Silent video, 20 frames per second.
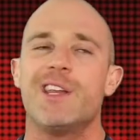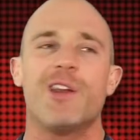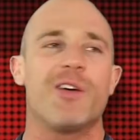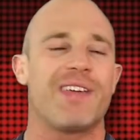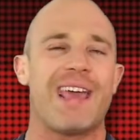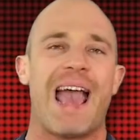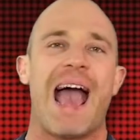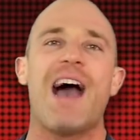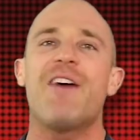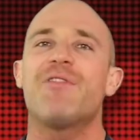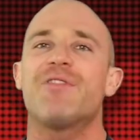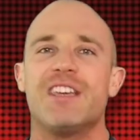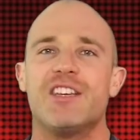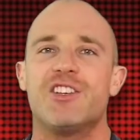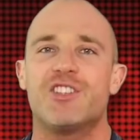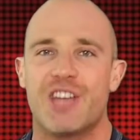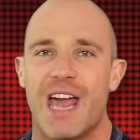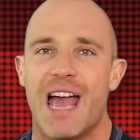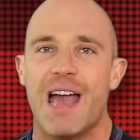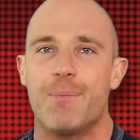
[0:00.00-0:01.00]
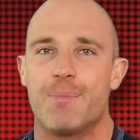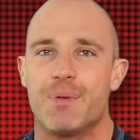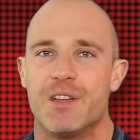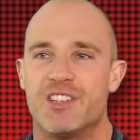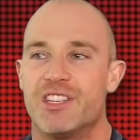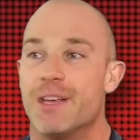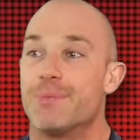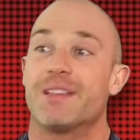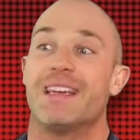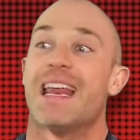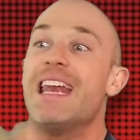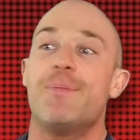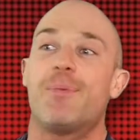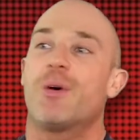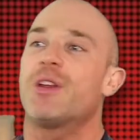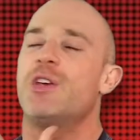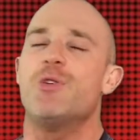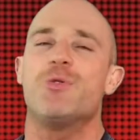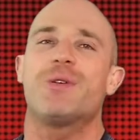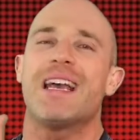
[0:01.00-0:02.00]
you know, they have these championships, and
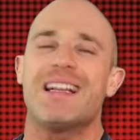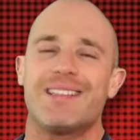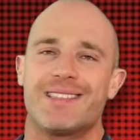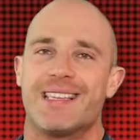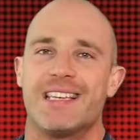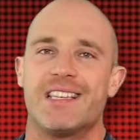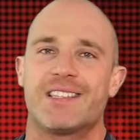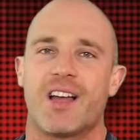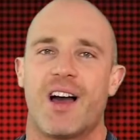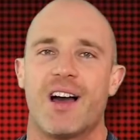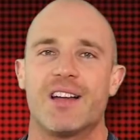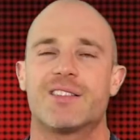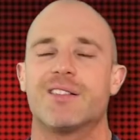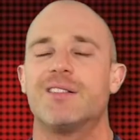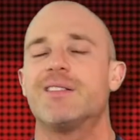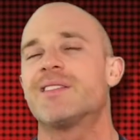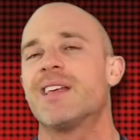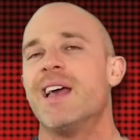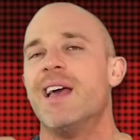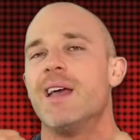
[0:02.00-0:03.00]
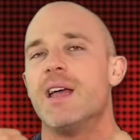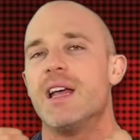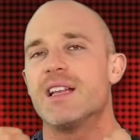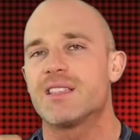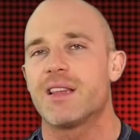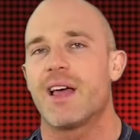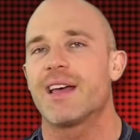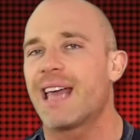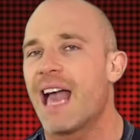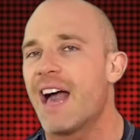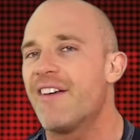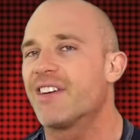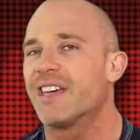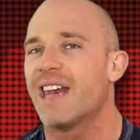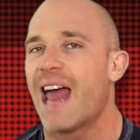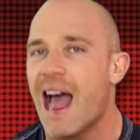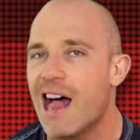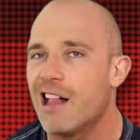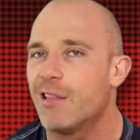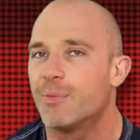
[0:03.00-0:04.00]
anybody who gets these titles, it's like having
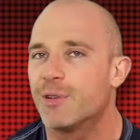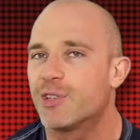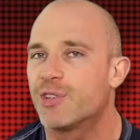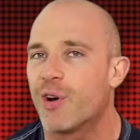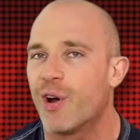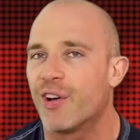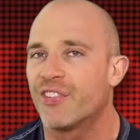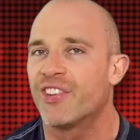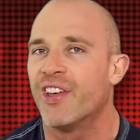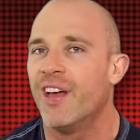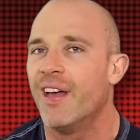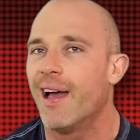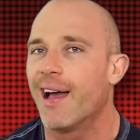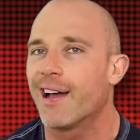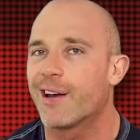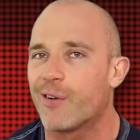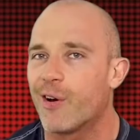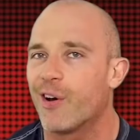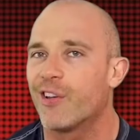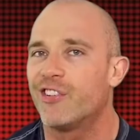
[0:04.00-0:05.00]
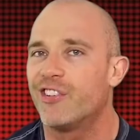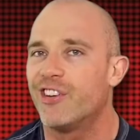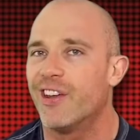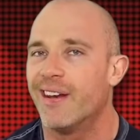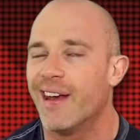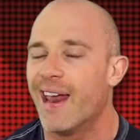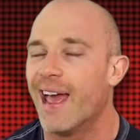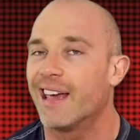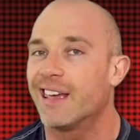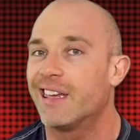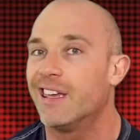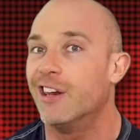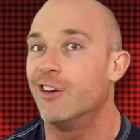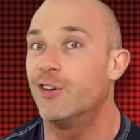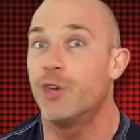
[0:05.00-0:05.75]
an albatross across your neck. You're